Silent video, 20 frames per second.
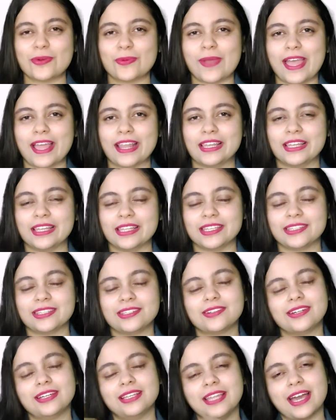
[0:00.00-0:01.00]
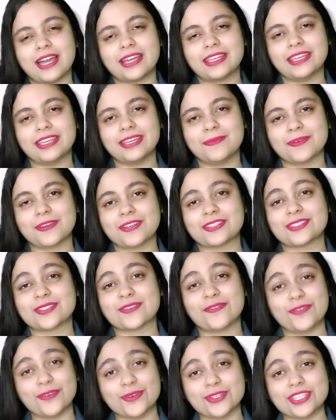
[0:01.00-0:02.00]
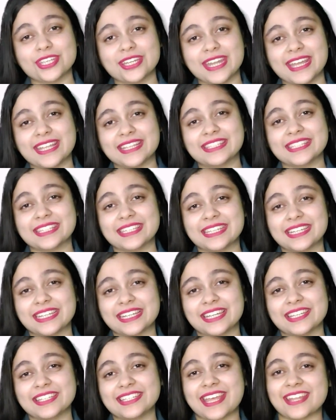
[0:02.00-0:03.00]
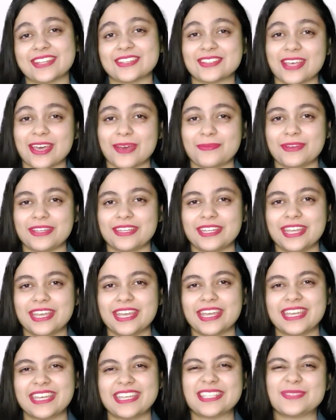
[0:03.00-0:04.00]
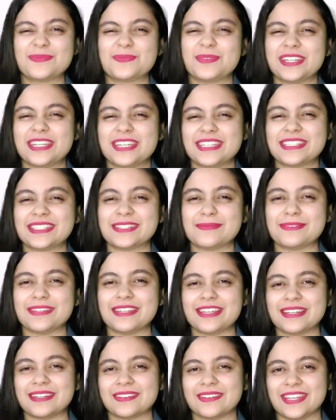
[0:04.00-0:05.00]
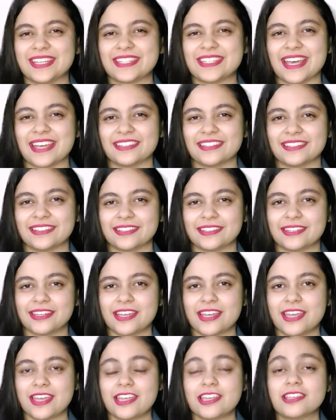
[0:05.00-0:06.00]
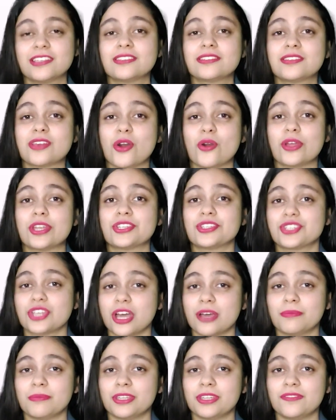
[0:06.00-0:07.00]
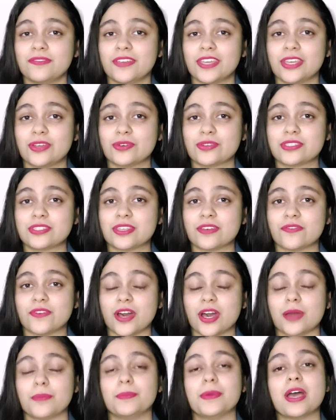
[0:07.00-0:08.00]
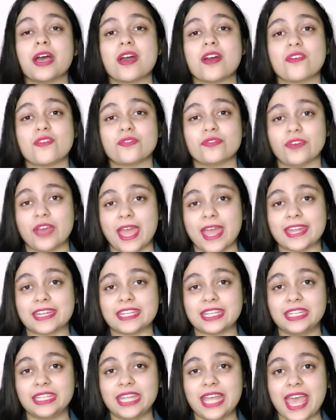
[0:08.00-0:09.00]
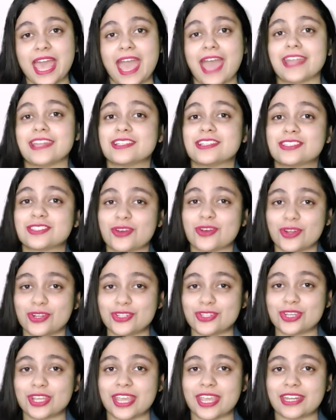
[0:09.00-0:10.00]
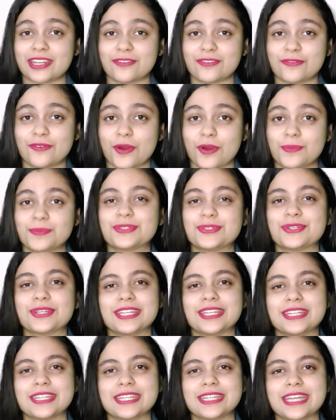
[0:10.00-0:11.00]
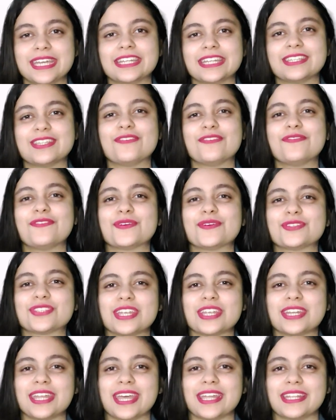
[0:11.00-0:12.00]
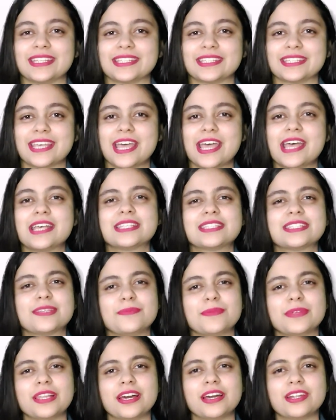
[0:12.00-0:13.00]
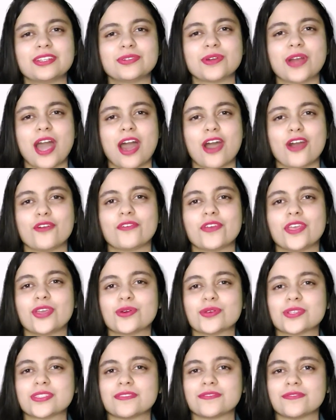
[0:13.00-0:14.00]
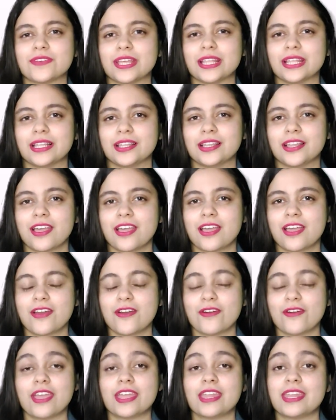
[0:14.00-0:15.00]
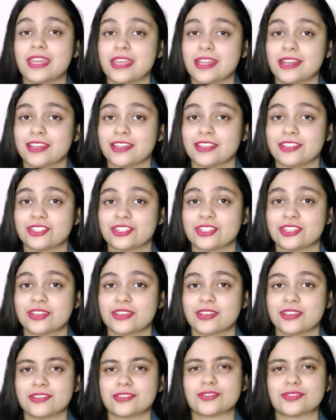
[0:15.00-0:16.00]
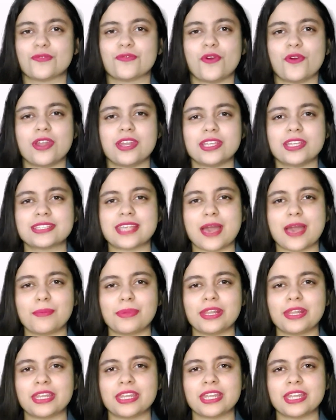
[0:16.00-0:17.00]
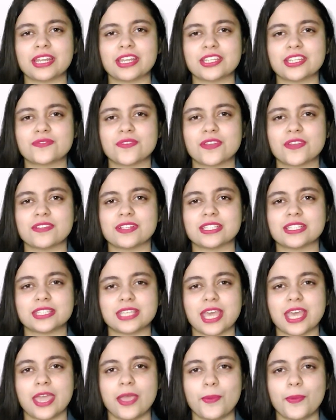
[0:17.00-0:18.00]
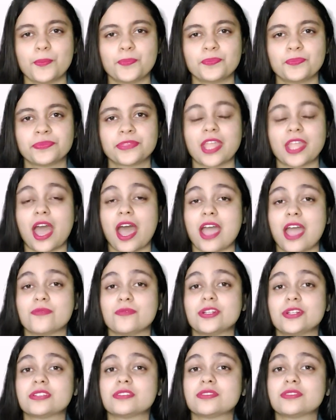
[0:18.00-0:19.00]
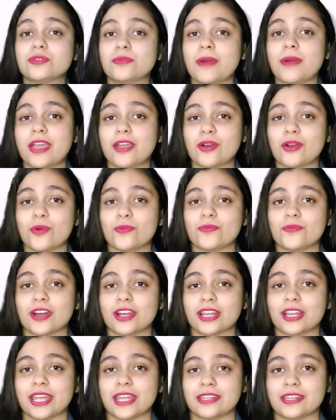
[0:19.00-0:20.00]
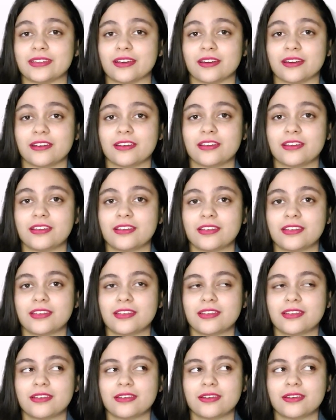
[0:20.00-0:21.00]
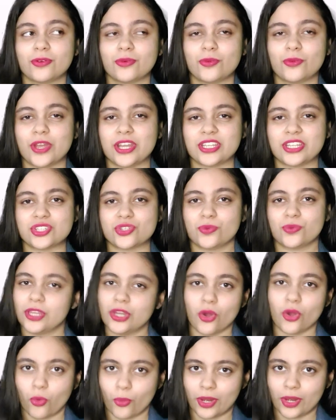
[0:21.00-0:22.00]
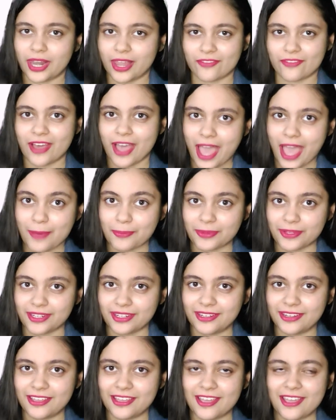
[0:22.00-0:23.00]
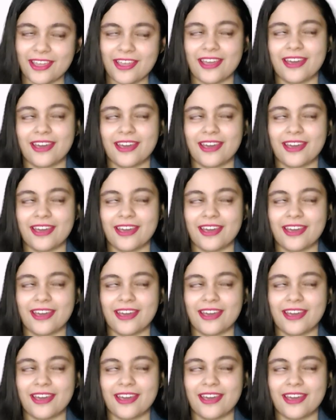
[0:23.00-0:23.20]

Well, you're lucky because the future tense in English and German is pretty similar to each other. So, in German, we use the verb werden and its conjugated form to indicate the future tense, similar to how we use will in English. So, for example, in English, we will say, I will do my homework later, which we know will never happen.